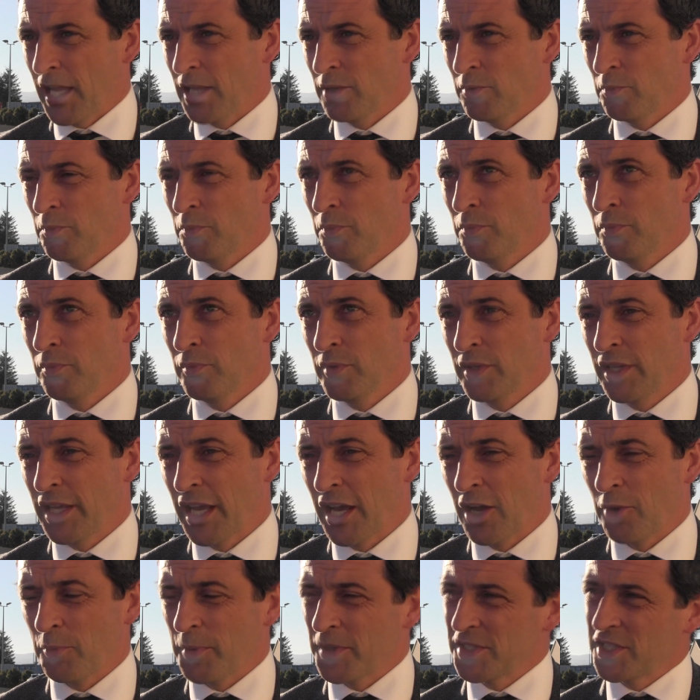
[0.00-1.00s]
and
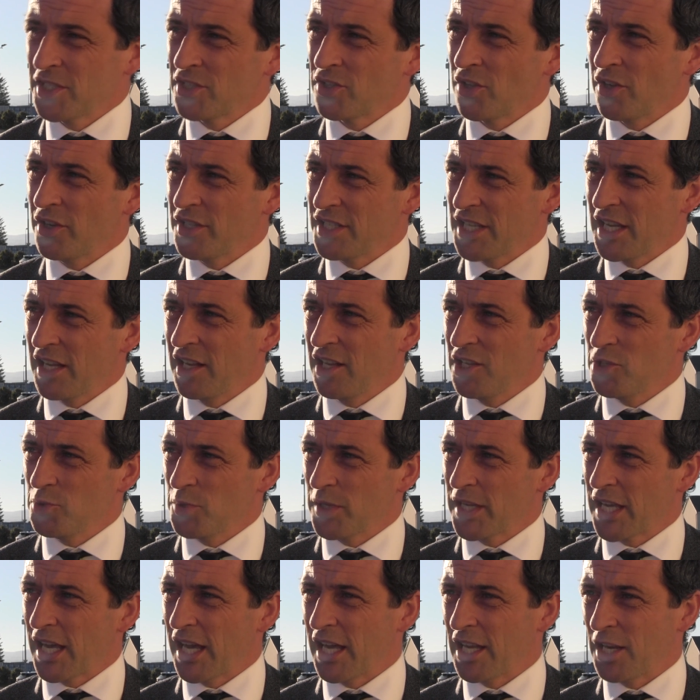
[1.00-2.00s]
get our business done as early
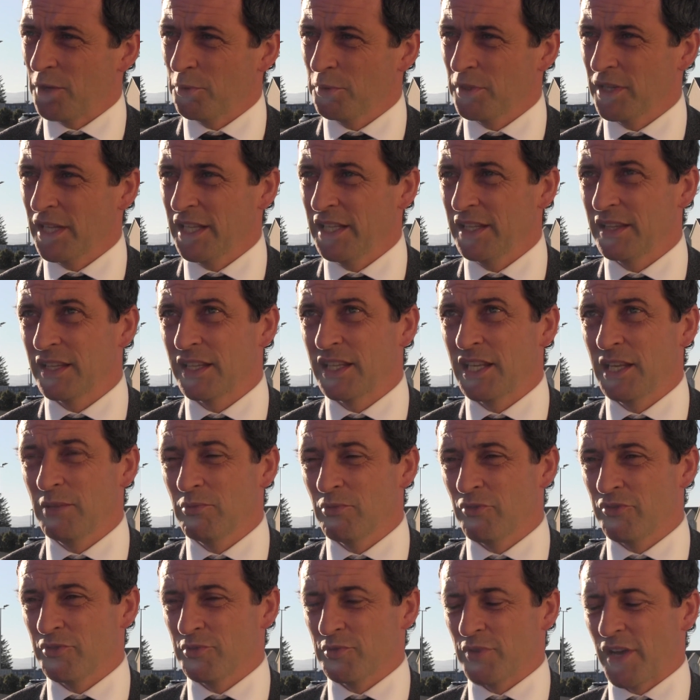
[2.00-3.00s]
as we can. I would like to
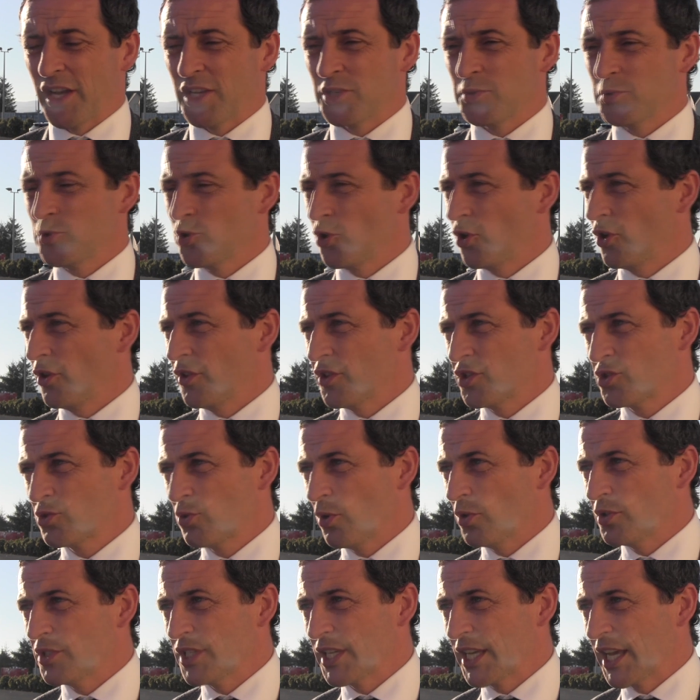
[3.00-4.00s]
keep the vast majority of the
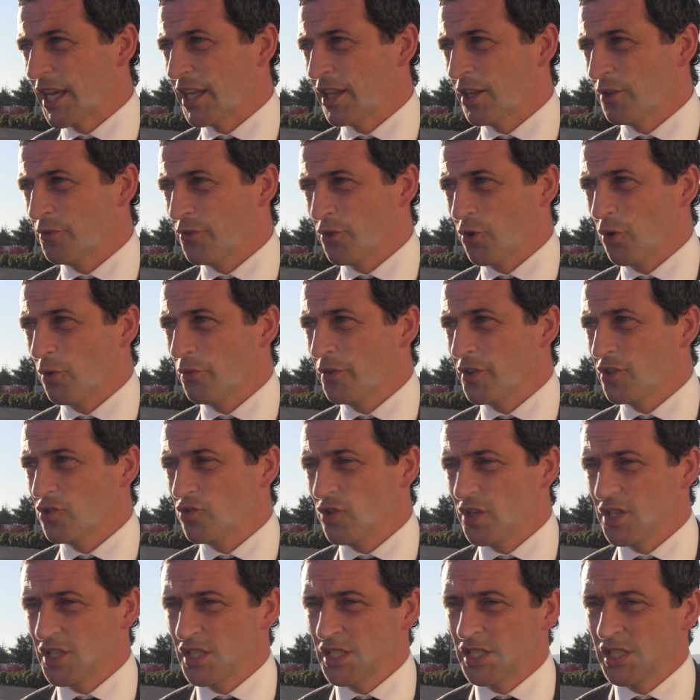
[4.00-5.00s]
squad together for
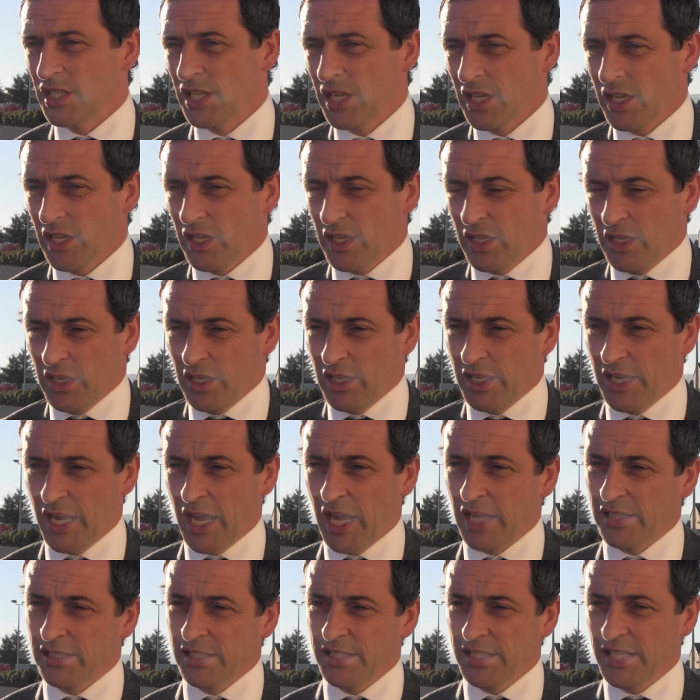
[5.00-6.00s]
obvious reasons and
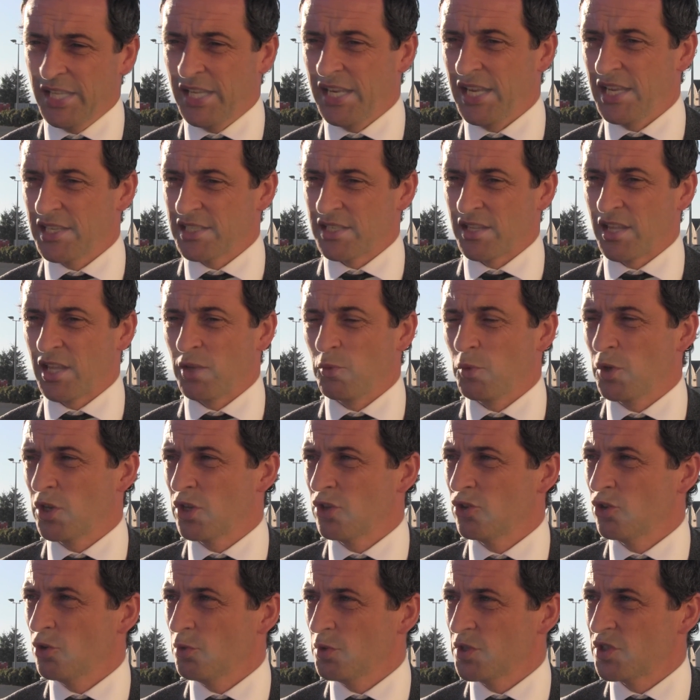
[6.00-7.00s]
add in the areas I think we
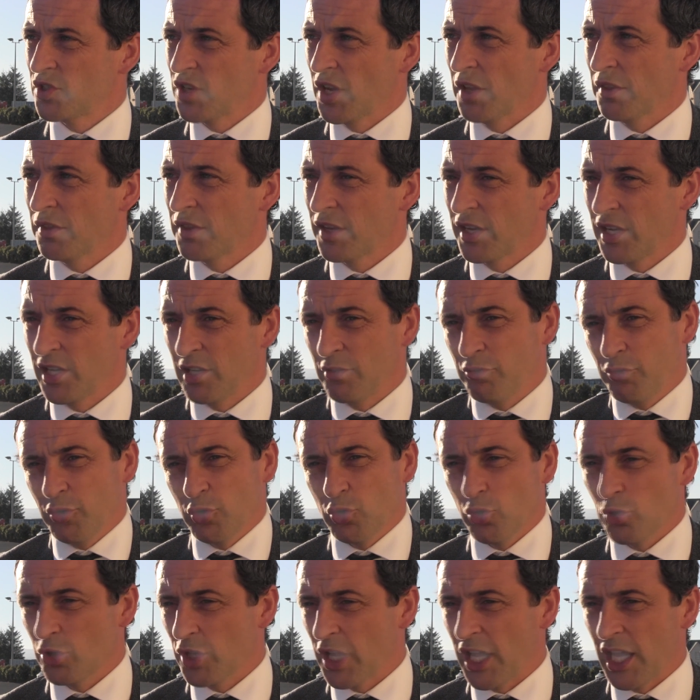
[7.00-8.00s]
could do with strengthening. And if
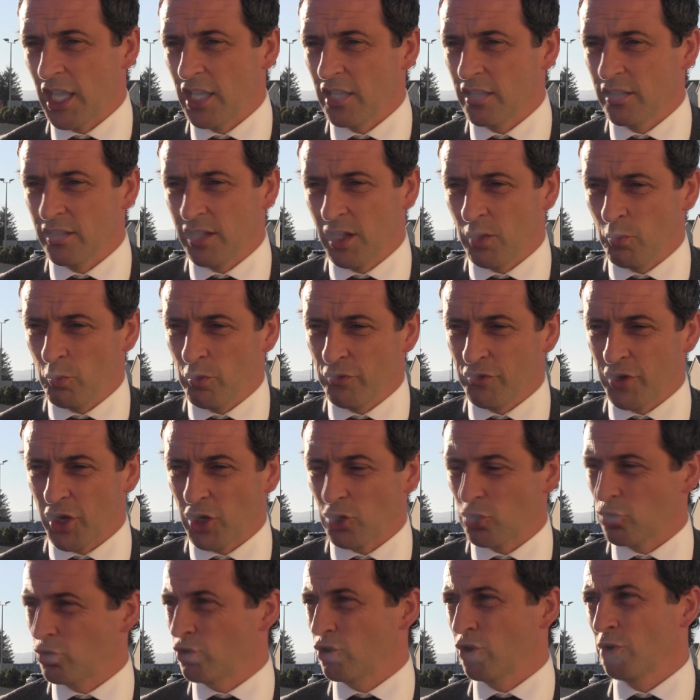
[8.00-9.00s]
we do that, then we've
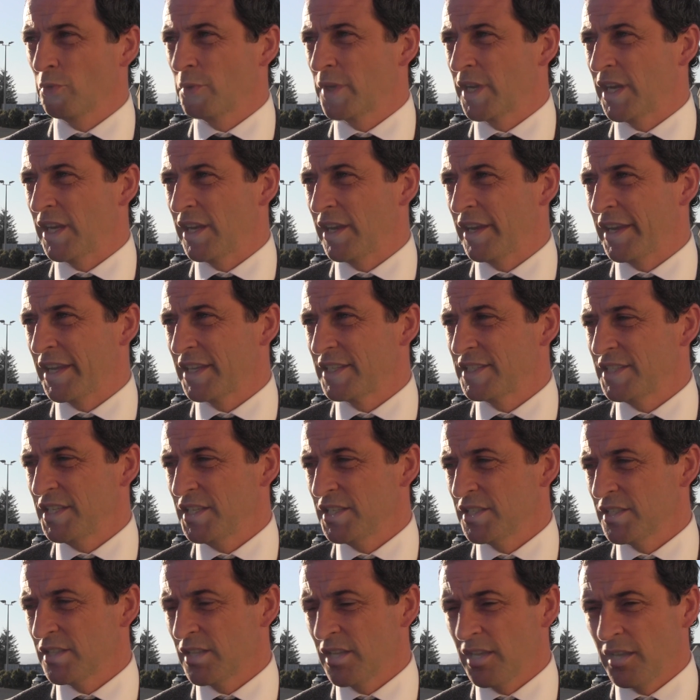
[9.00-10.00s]
got a good group going into next
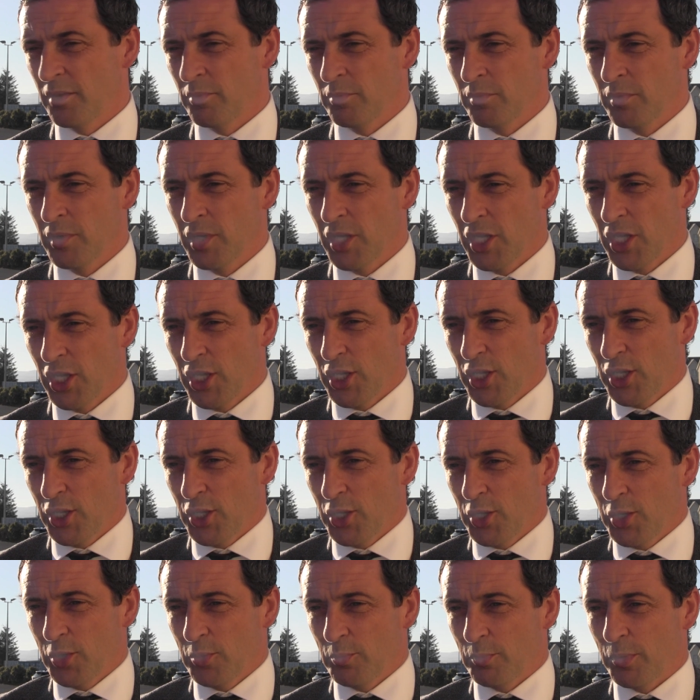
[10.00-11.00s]
season. Um,
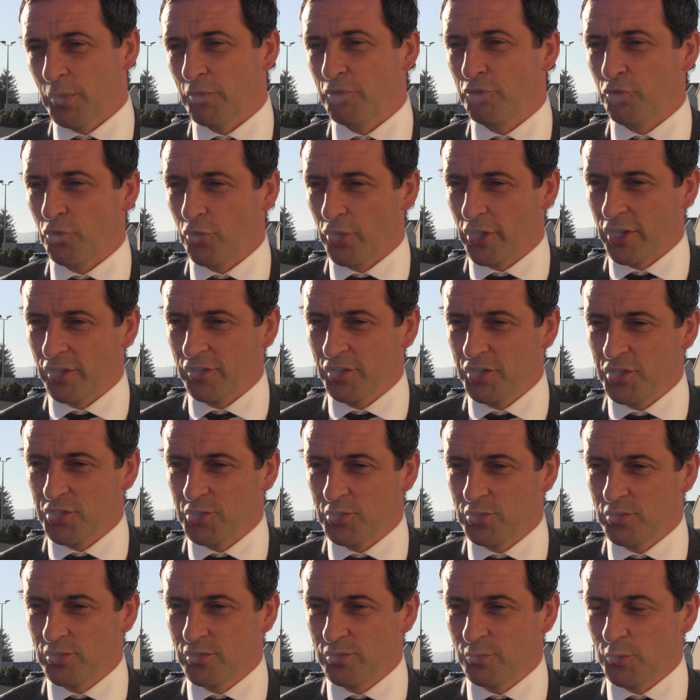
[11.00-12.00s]
but for at
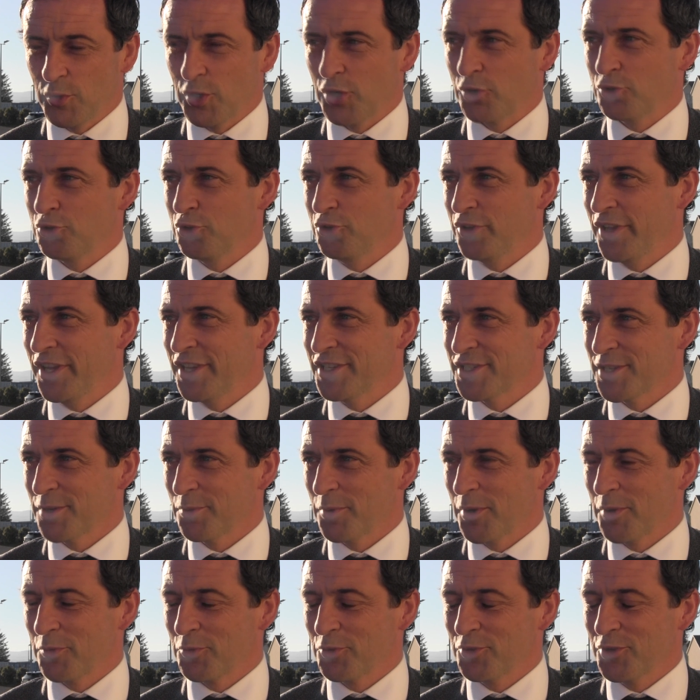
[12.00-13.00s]
least one or two days,
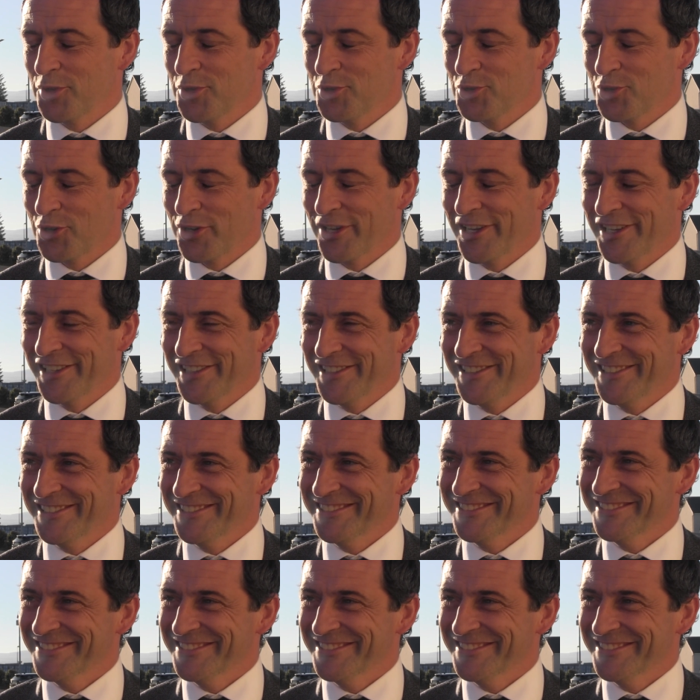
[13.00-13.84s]
I'm, I'm going to enjoy it.